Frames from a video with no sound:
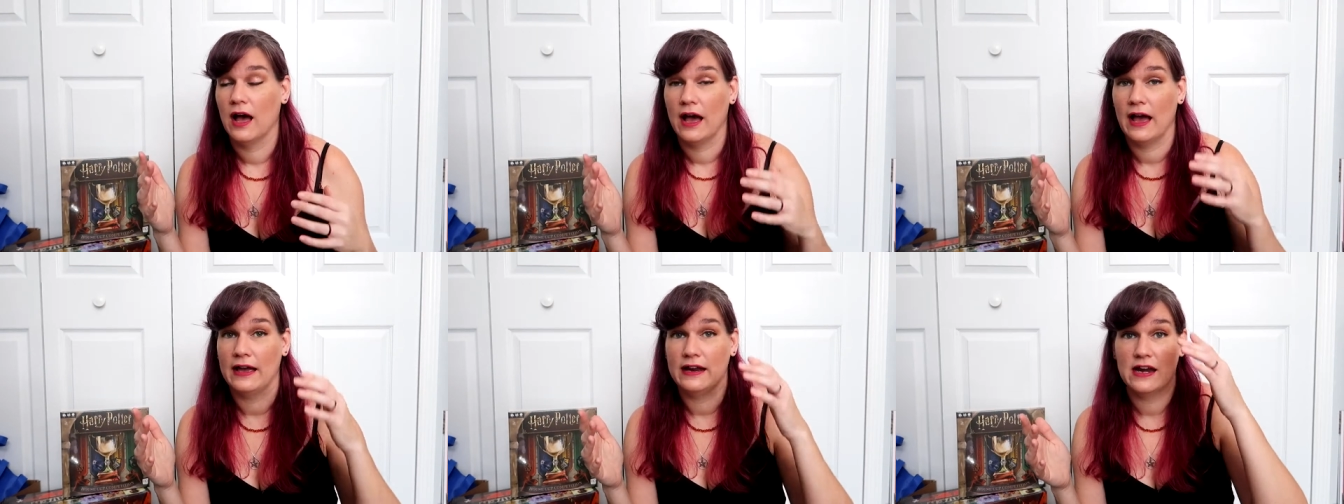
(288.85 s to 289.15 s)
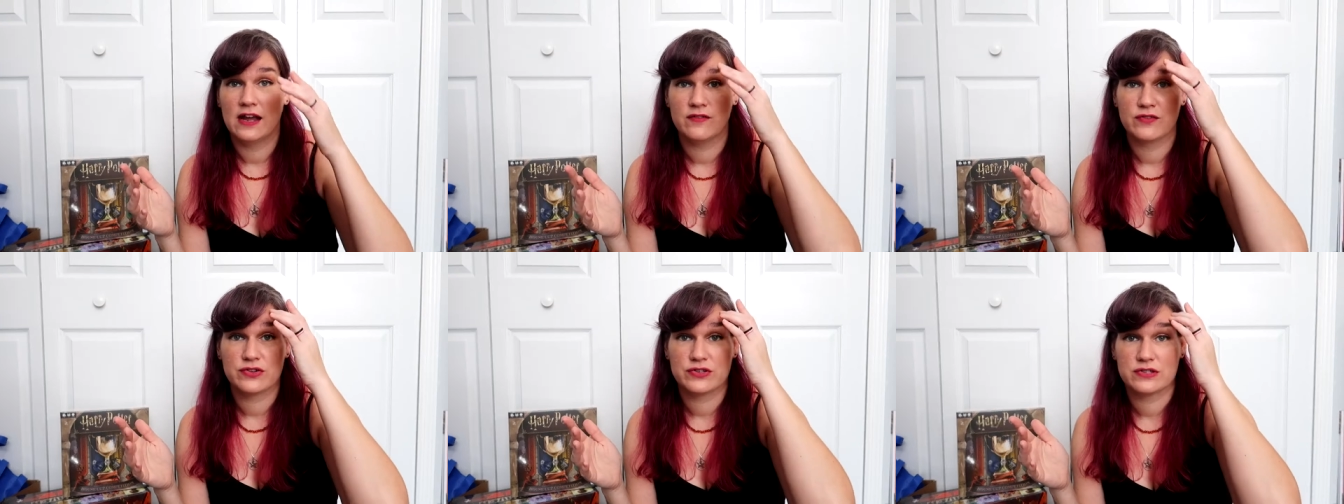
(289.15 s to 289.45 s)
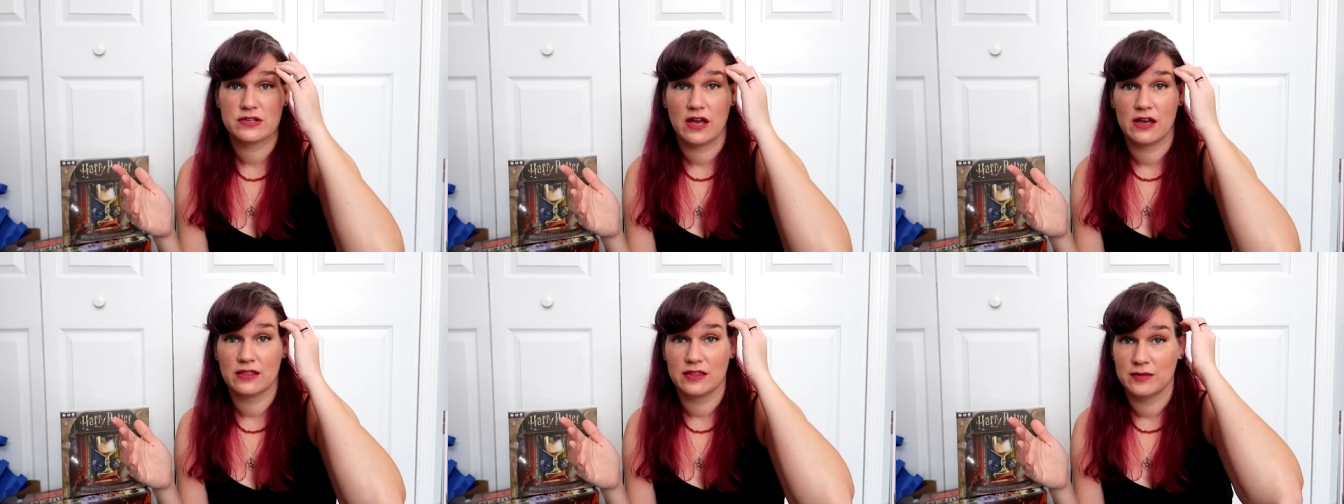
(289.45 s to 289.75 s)
I never
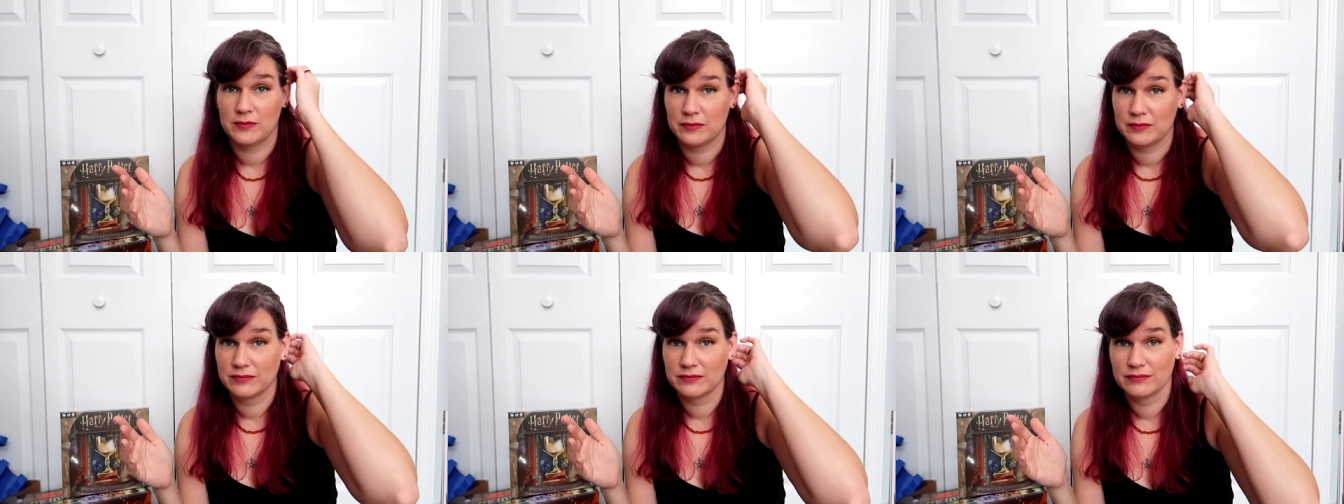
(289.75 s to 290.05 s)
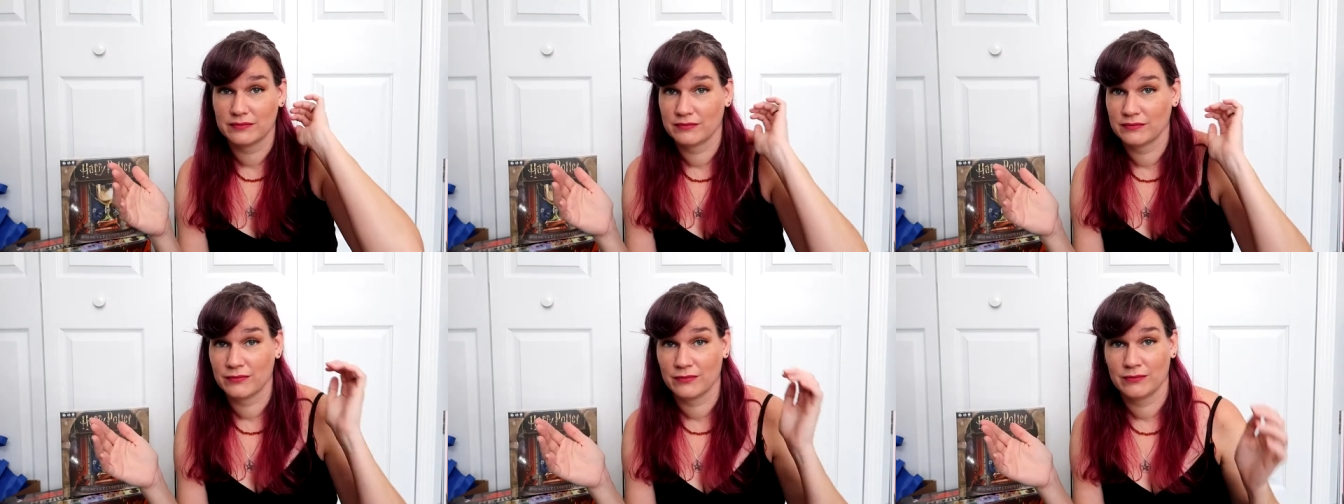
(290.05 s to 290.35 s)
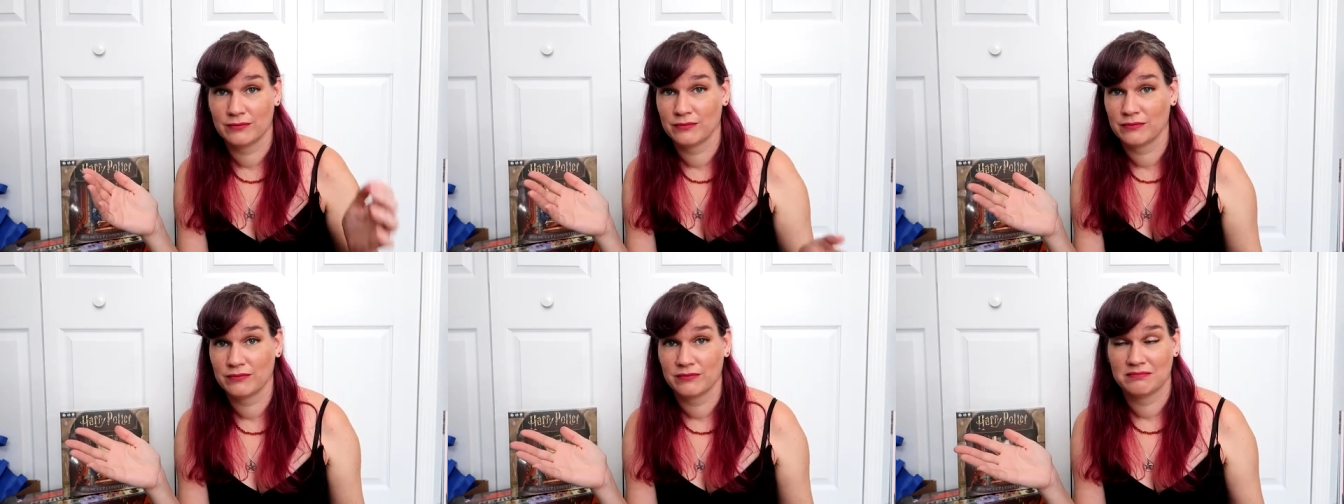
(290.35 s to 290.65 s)
saw them
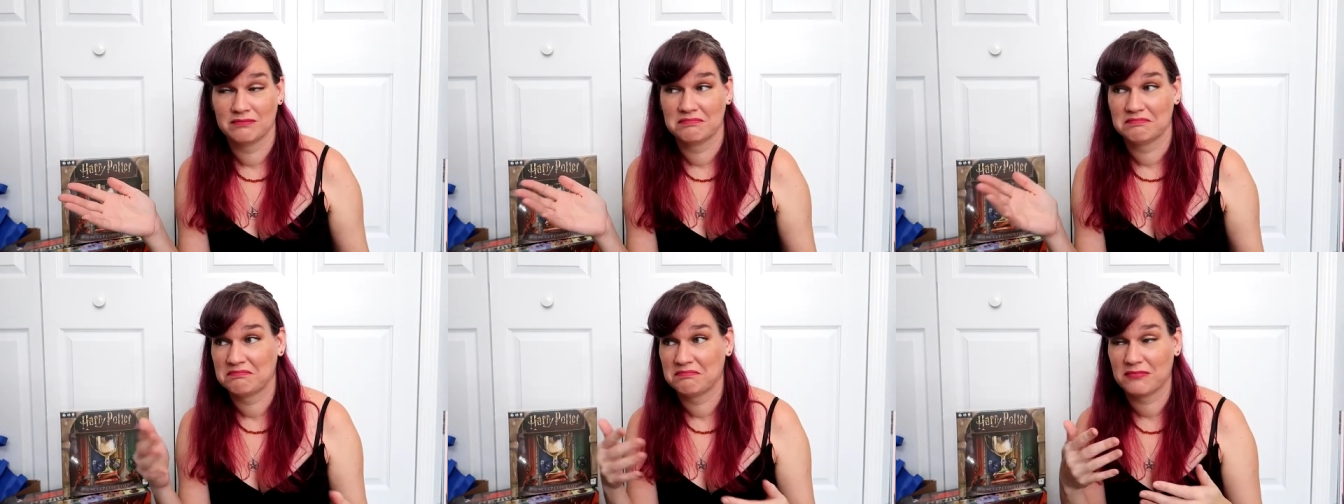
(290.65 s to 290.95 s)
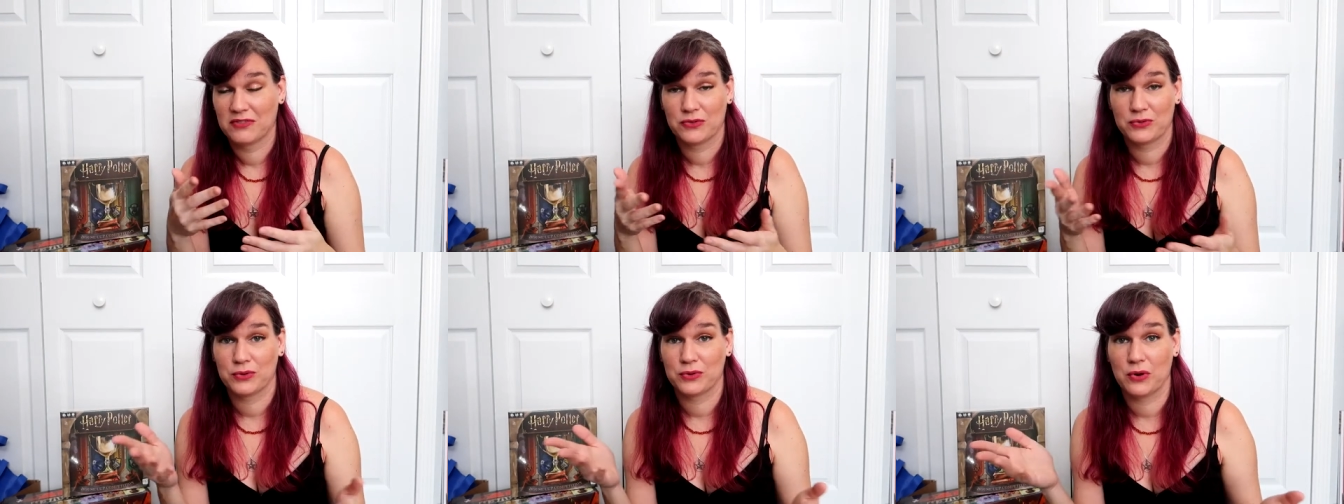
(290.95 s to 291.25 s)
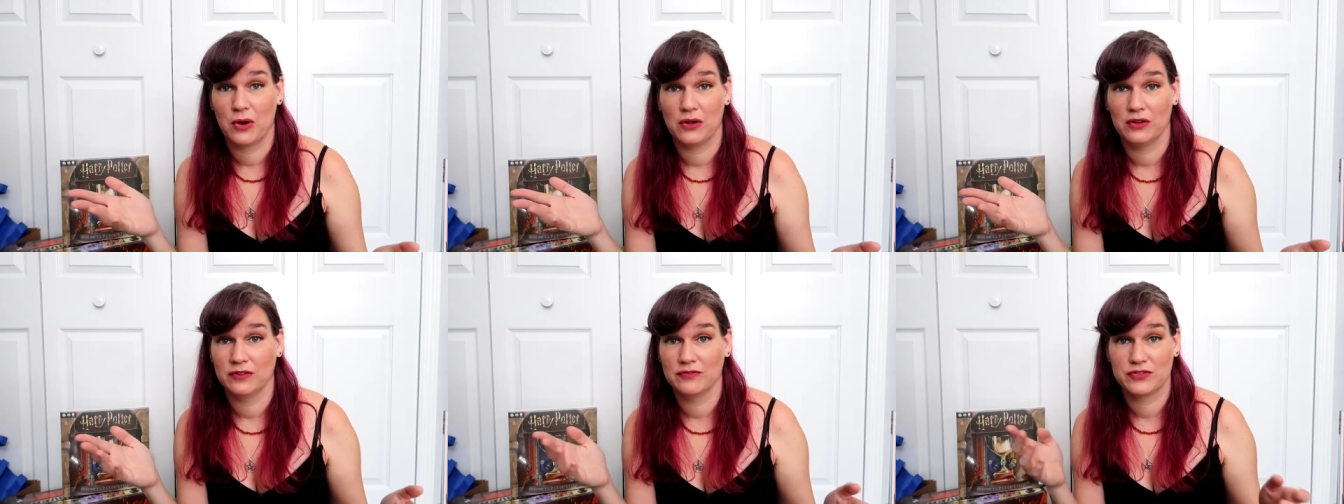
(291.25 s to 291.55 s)
through
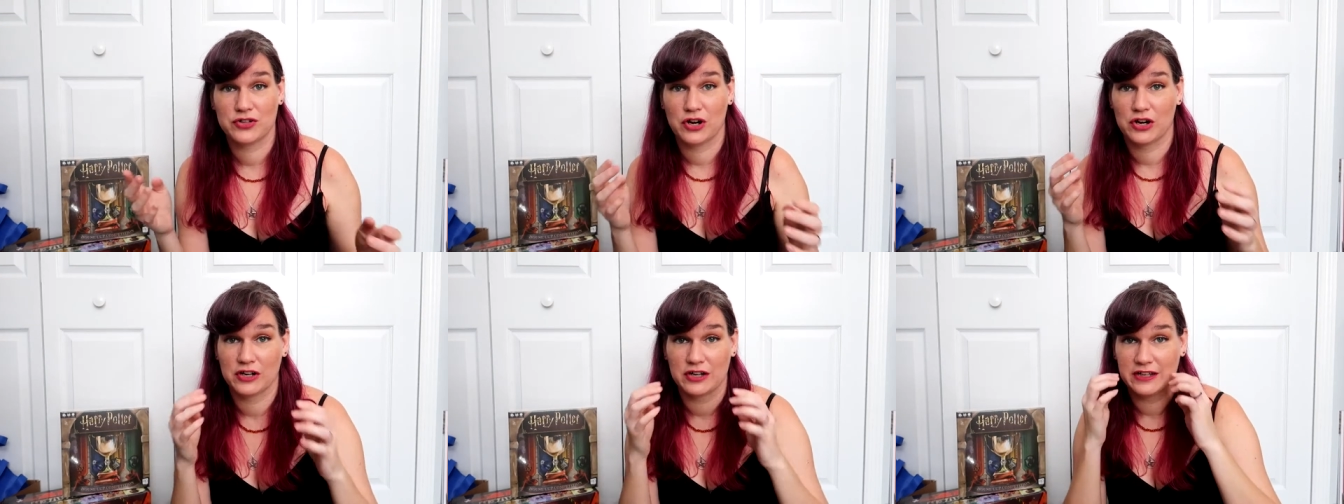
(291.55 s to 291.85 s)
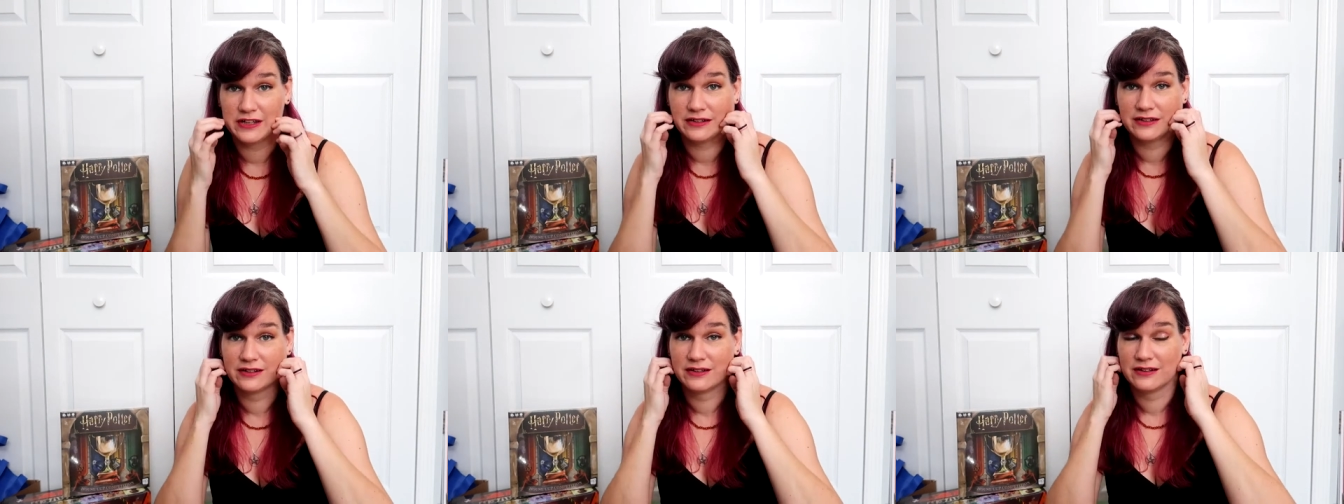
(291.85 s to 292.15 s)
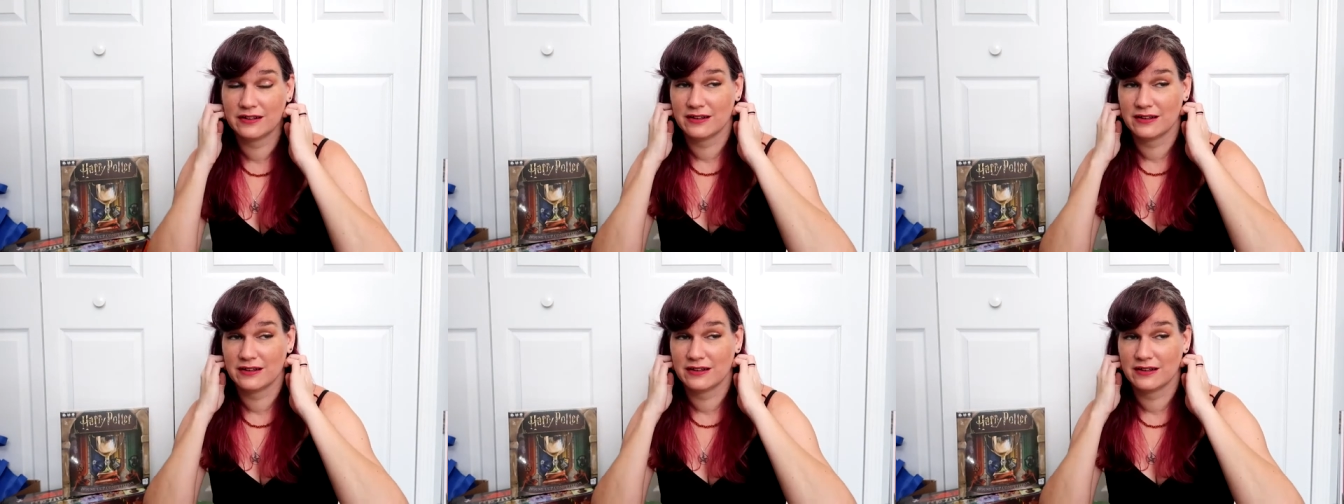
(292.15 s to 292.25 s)
all of Target.